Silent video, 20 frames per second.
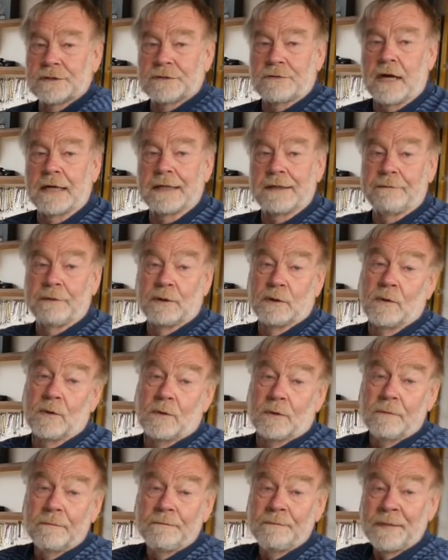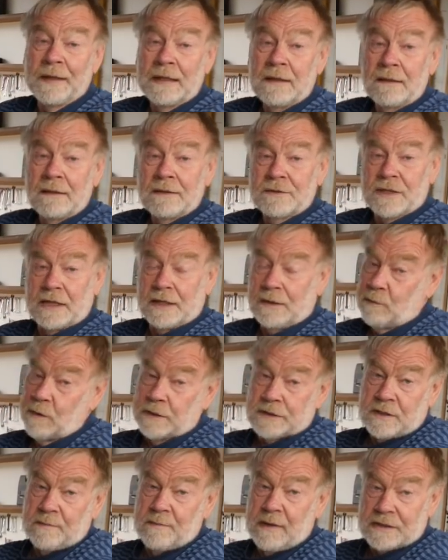Australia at all so there
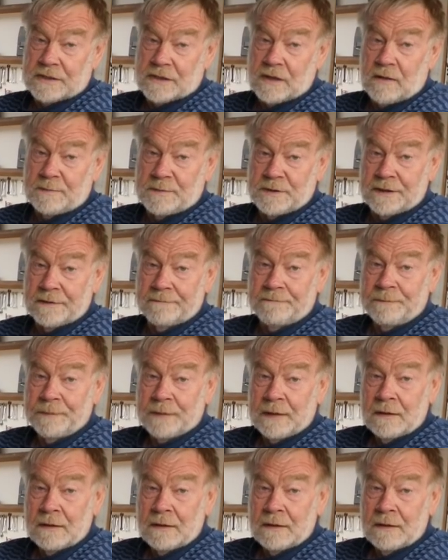wasn't much option.